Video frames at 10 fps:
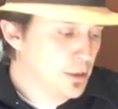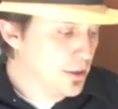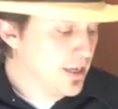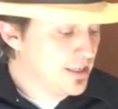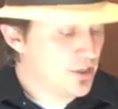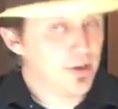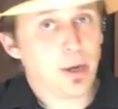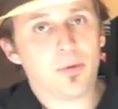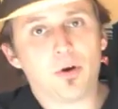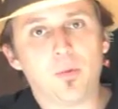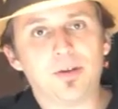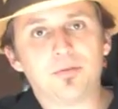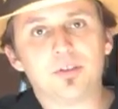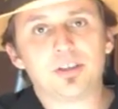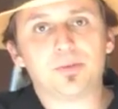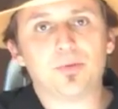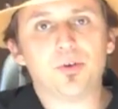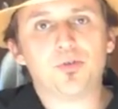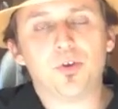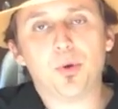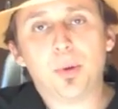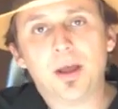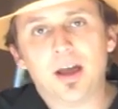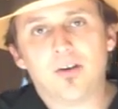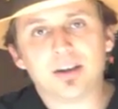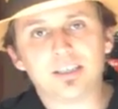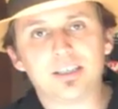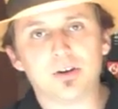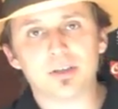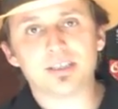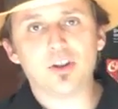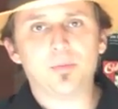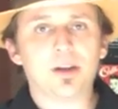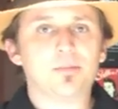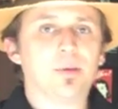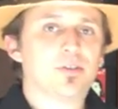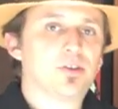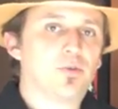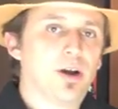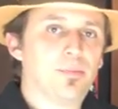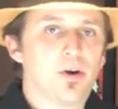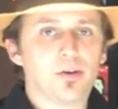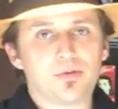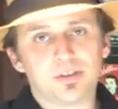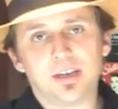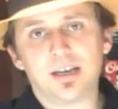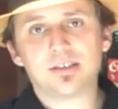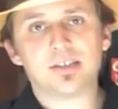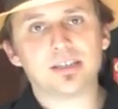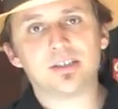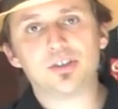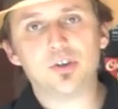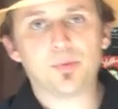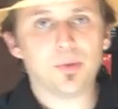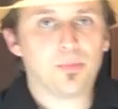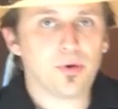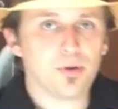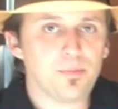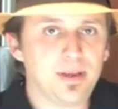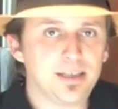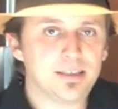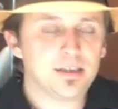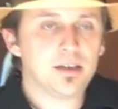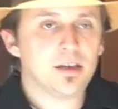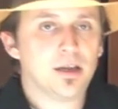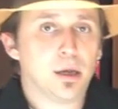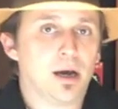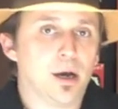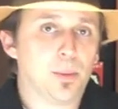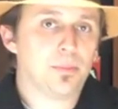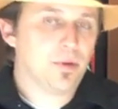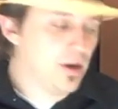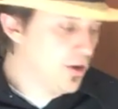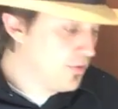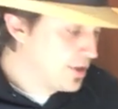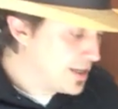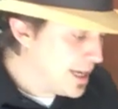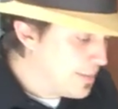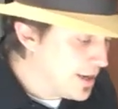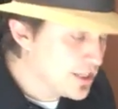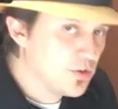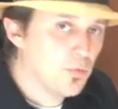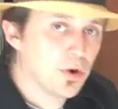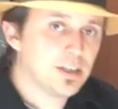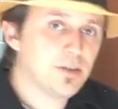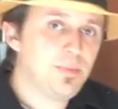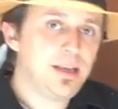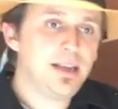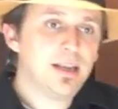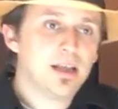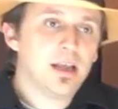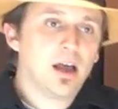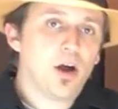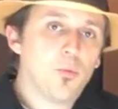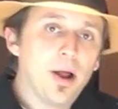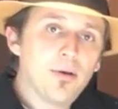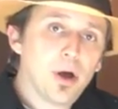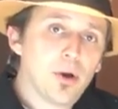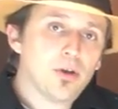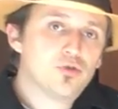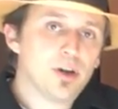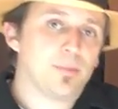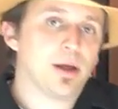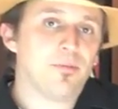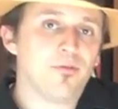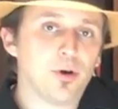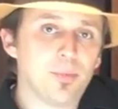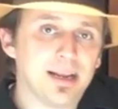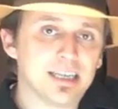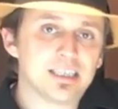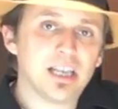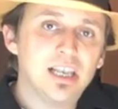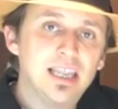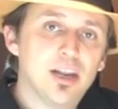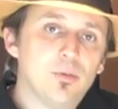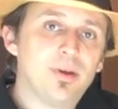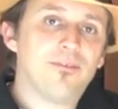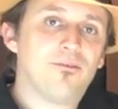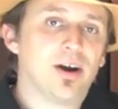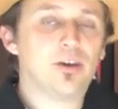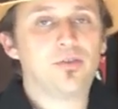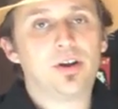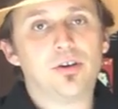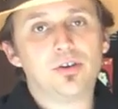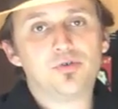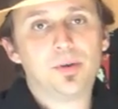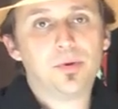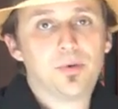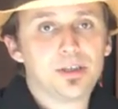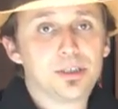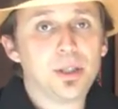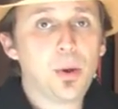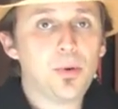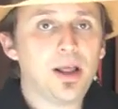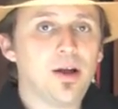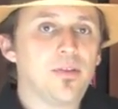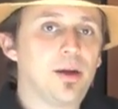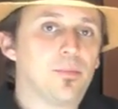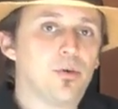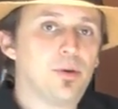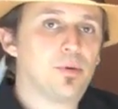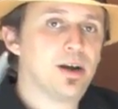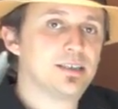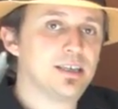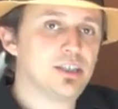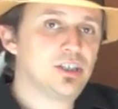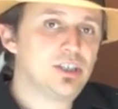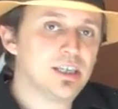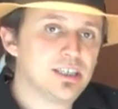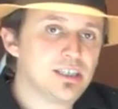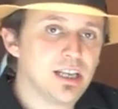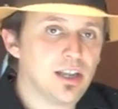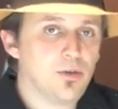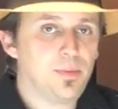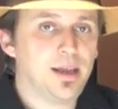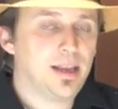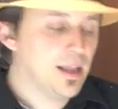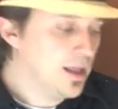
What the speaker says: Okay, so now while we're waiting for this to brew through, I'll actually talk just a little bit about the grind particle size, because that's a super important piece. On the Chemex, we want it to be around auto drip, but I prefer to make it just a little bit finer than auto drip. We want to slow down that brewing process just a little bit.